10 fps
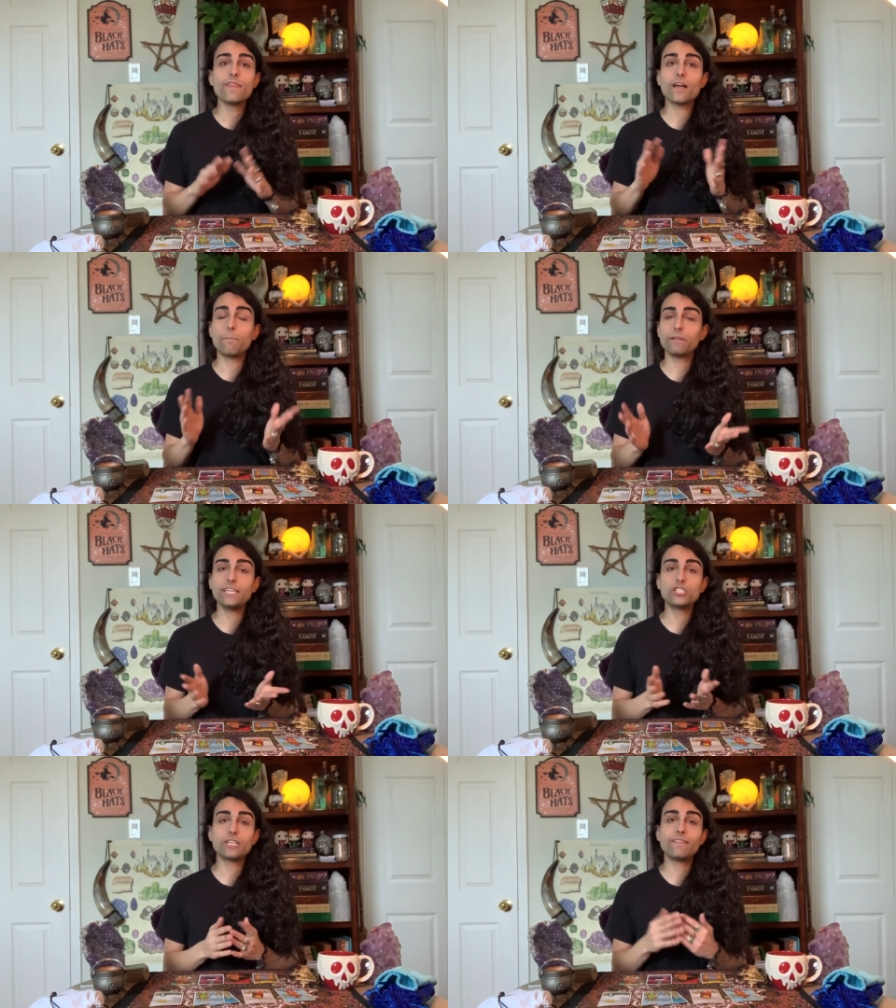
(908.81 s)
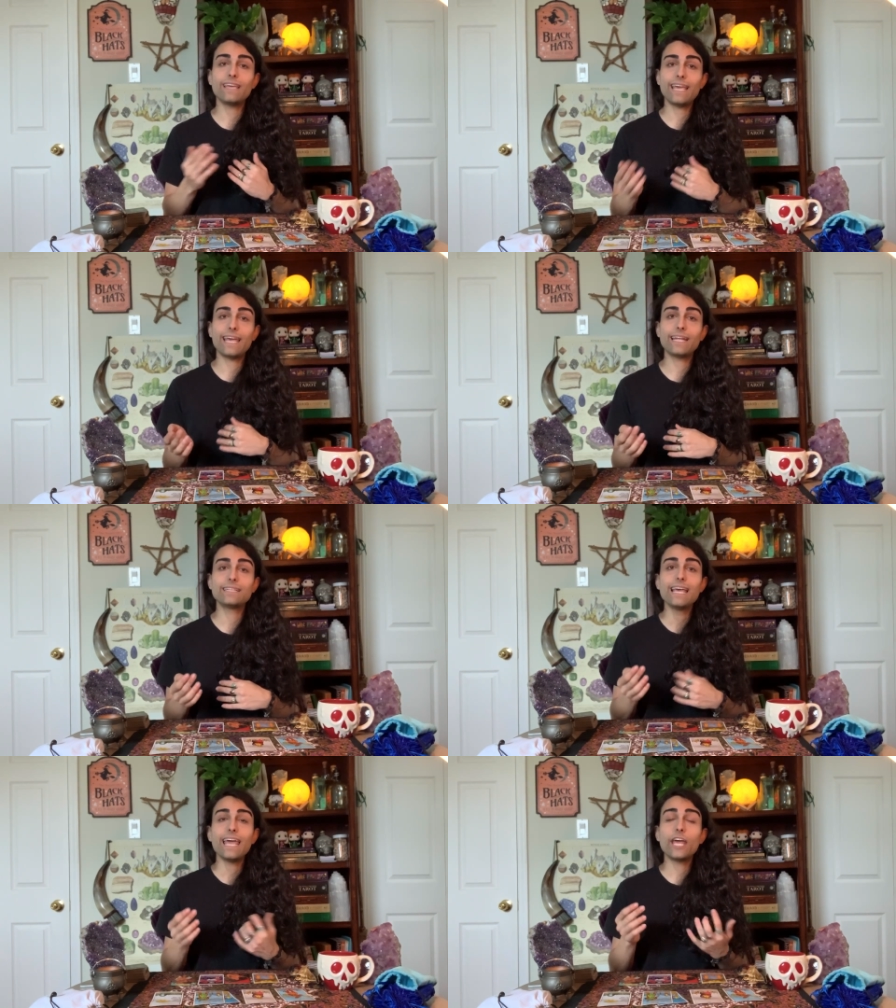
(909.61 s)
the completion, the
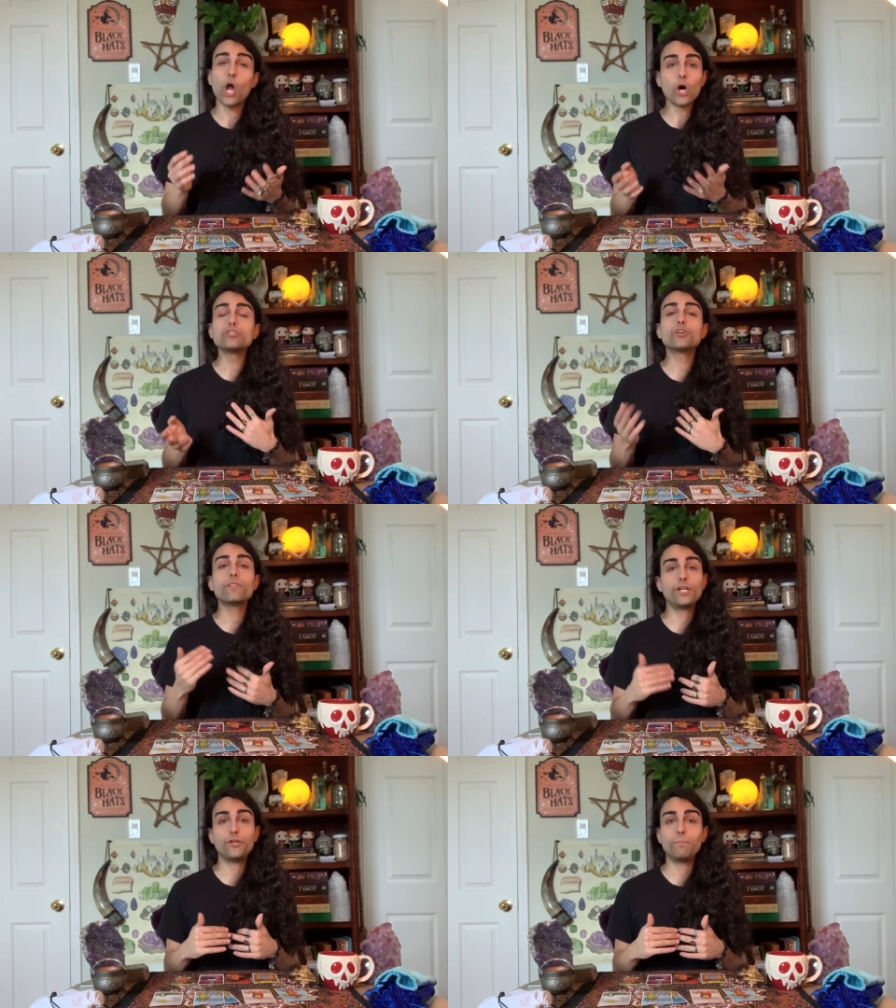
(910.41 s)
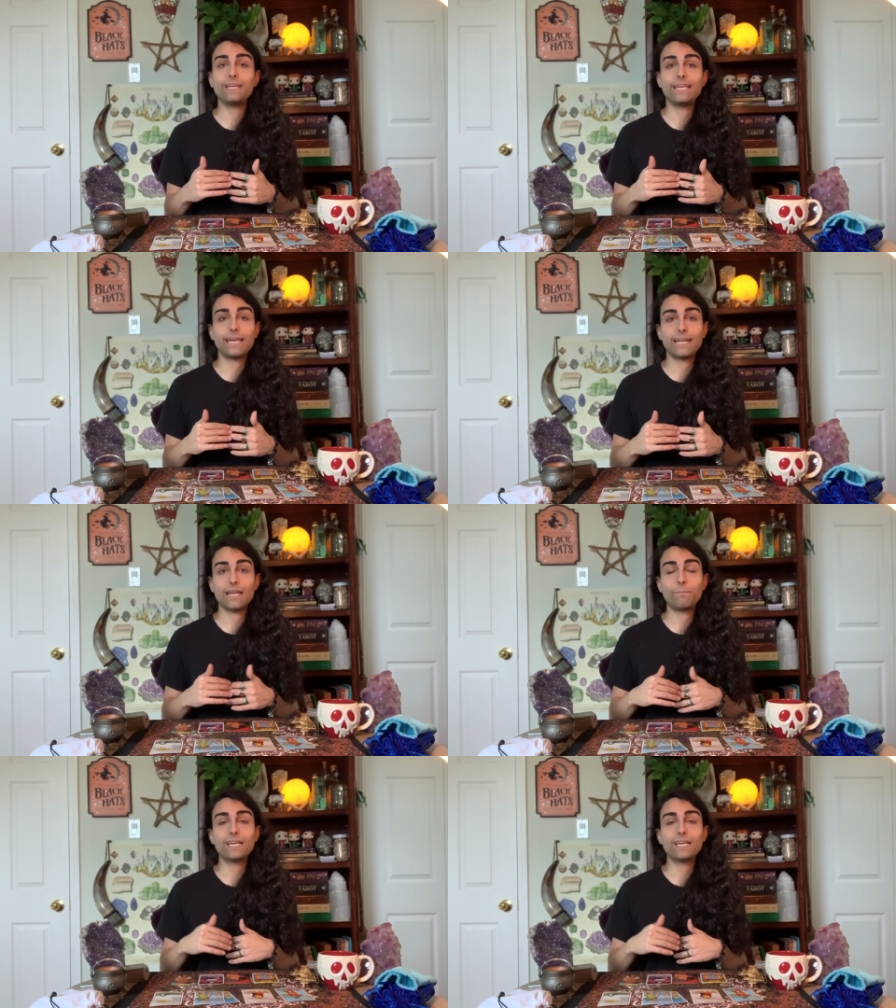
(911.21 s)
end, and also the new beginning.